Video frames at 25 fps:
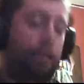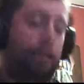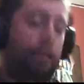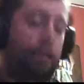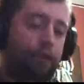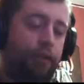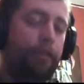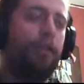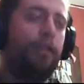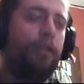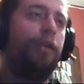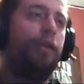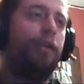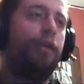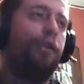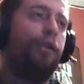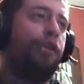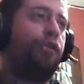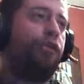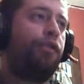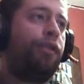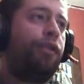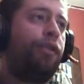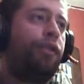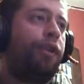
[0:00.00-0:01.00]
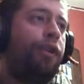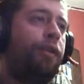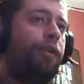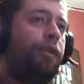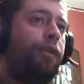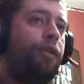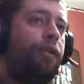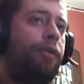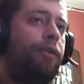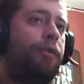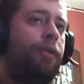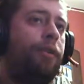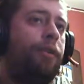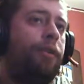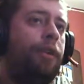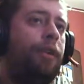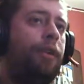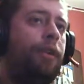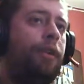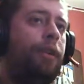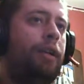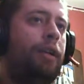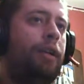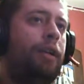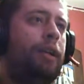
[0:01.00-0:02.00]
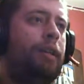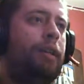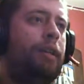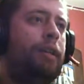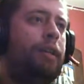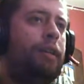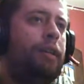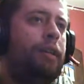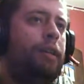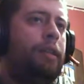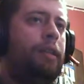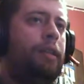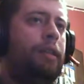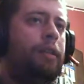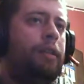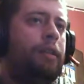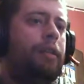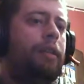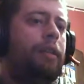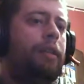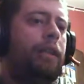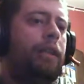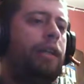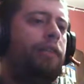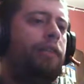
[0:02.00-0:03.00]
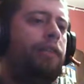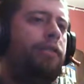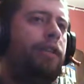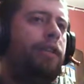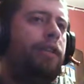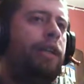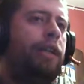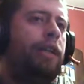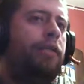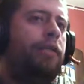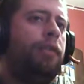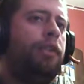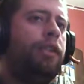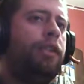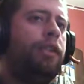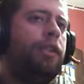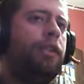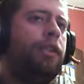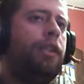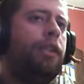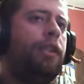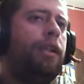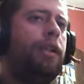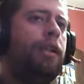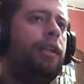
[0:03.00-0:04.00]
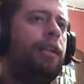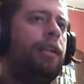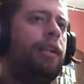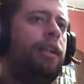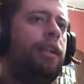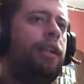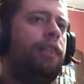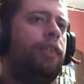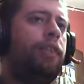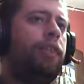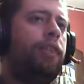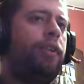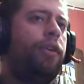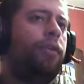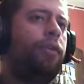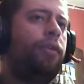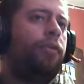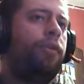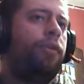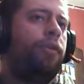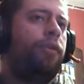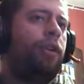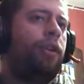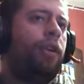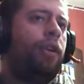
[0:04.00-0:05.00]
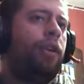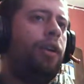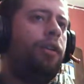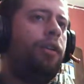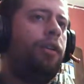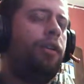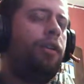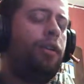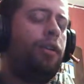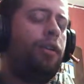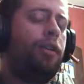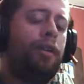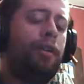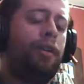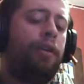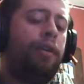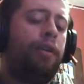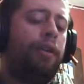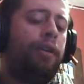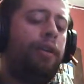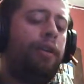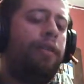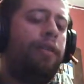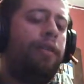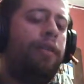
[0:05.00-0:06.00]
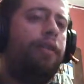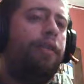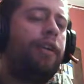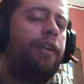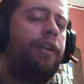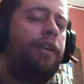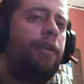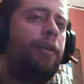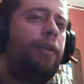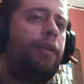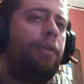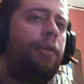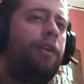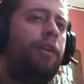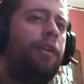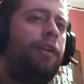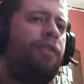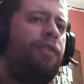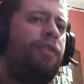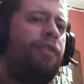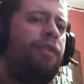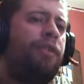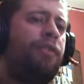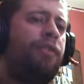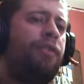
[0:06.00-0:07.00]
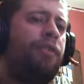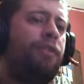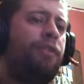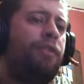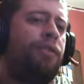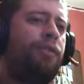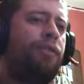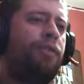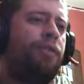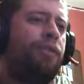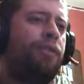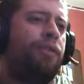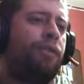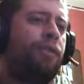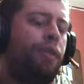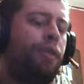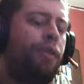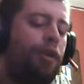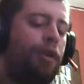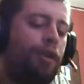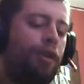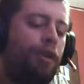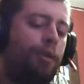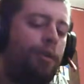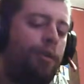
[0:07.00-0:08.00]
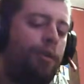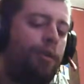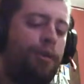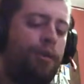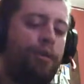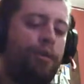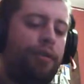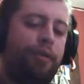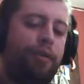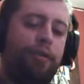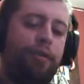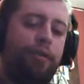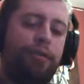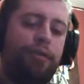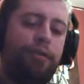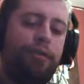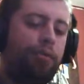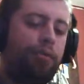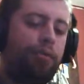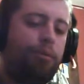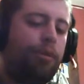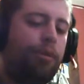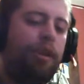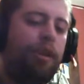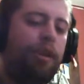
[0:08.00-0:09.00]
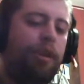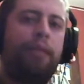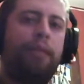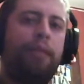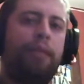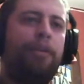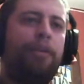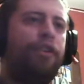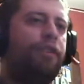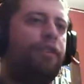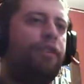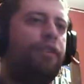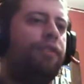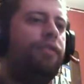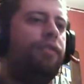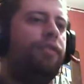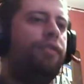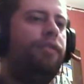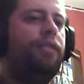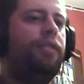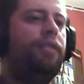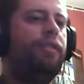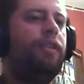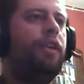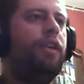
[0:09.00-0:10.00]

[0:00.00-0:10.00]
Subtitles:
After the loading screen, of course. I really wish that they didn't leave the use key on the enter key because it's just awkward, particularly when you're